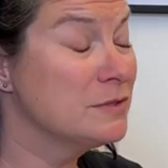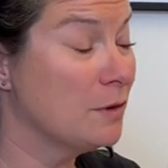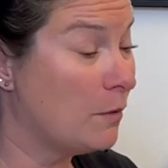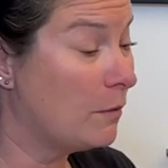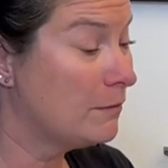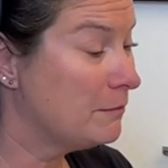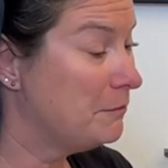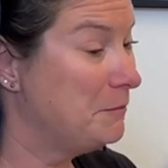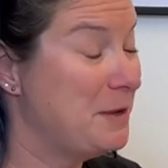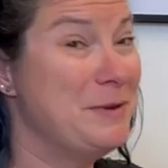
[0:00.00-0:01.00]
so
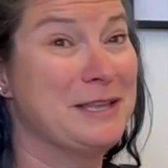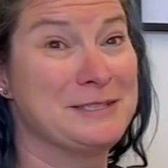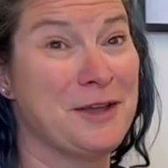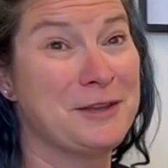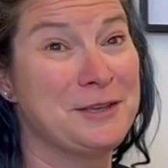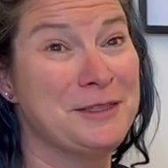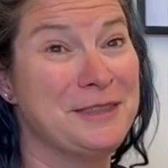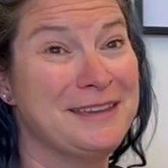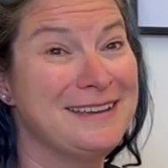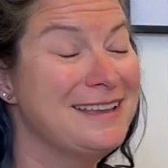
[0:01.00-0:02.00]
maybe it's not a good
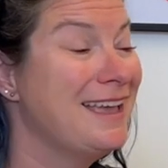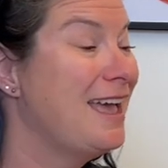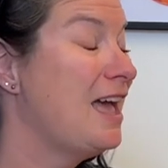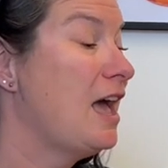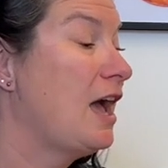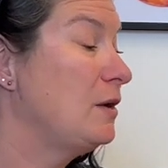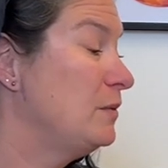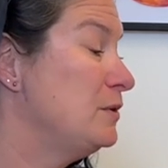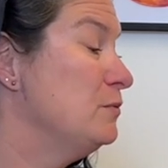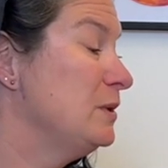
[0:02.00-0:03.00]
thing. I
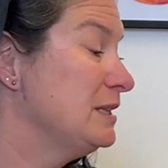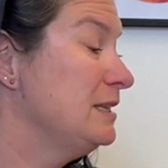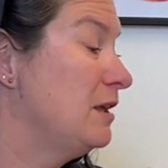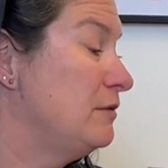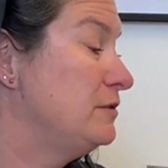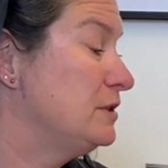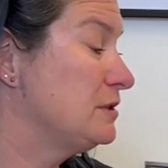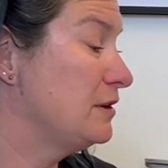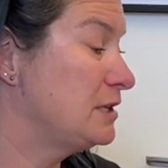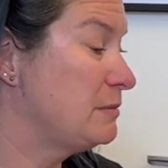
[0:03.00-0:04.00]
would really love to
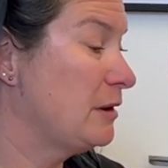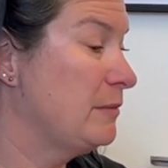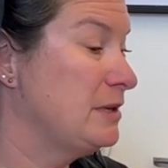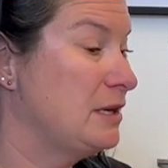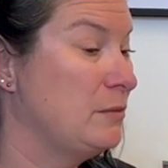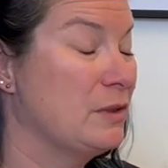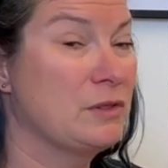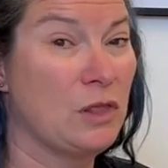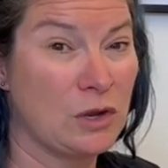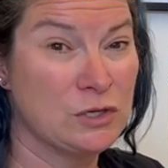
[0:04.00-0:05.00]
start experimenting with
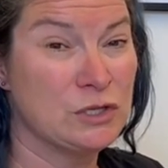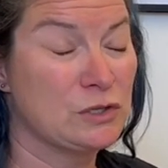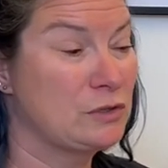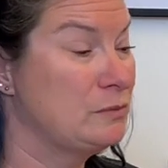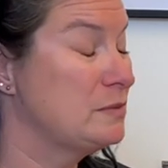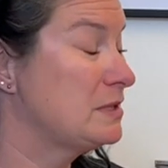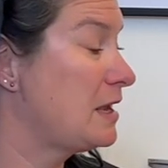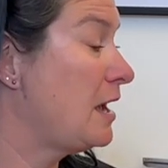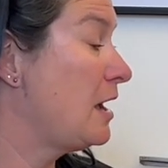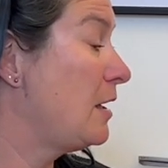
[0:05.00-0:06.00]
larger looms.
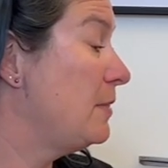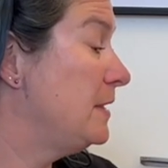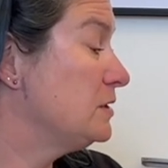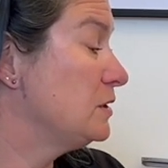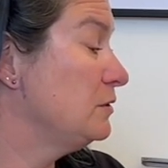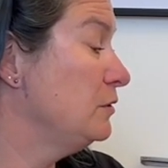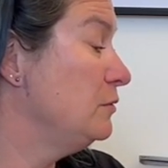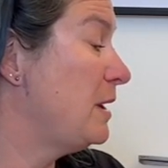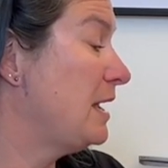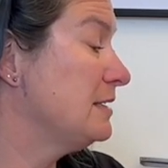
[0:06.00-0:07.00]
This
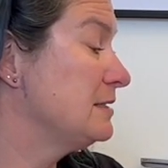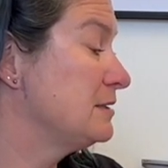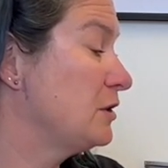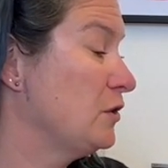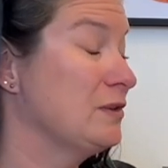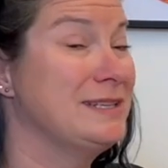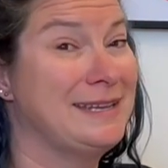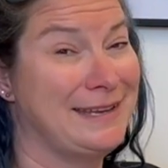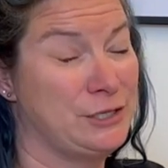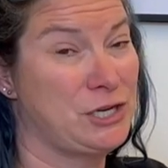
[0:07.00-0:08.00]
loom has currently
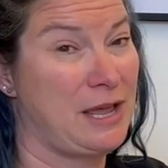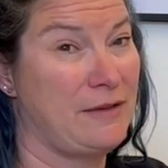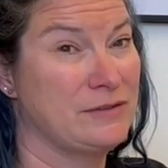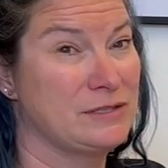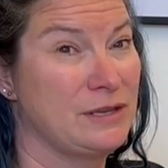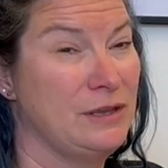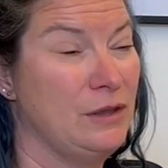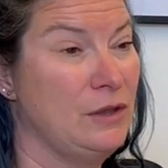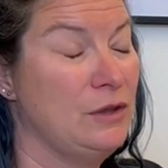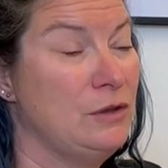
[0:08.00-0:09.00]
10 shafts,
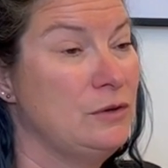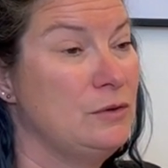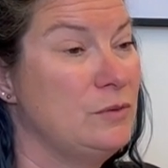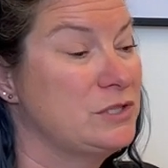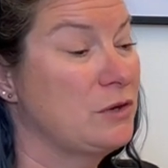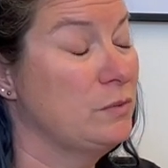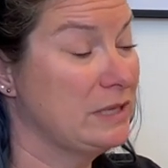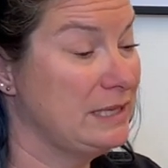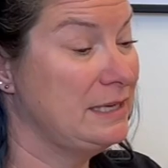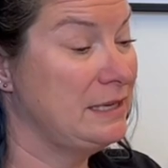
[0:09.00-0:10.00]
which I
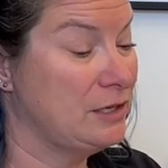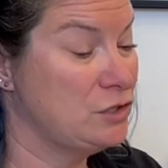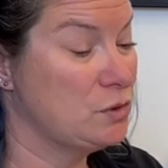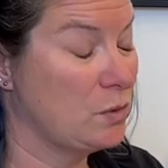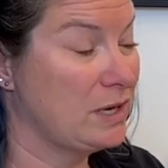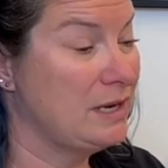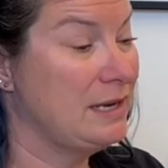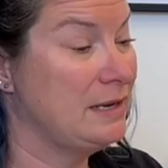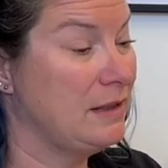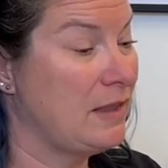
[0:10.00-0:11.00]
really enjoy.
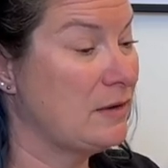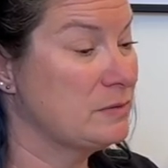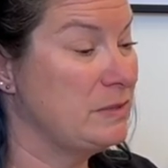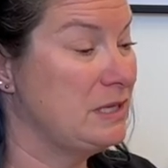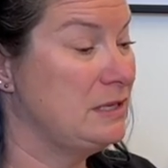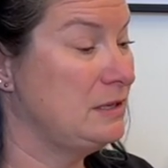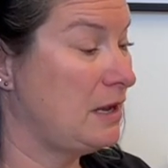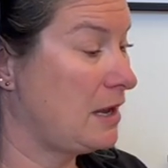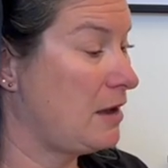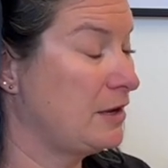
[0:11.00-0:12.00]
It allows me,
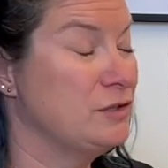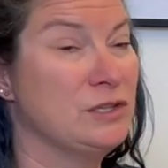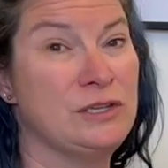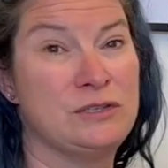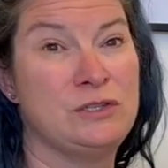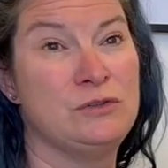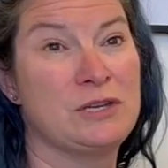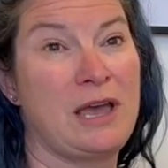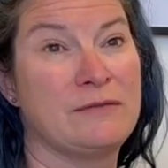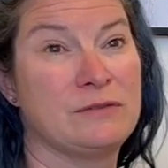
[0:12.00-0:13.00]
I usually use 2
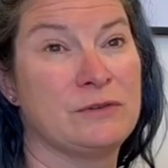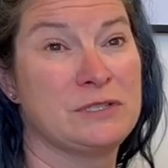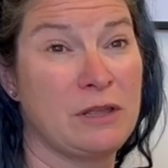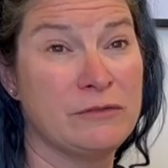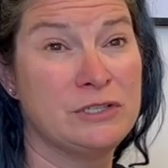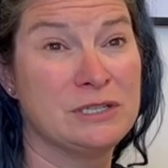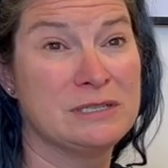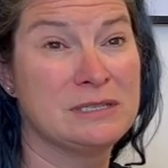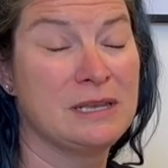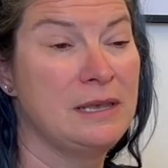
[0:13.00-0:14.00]
shafts for selvages,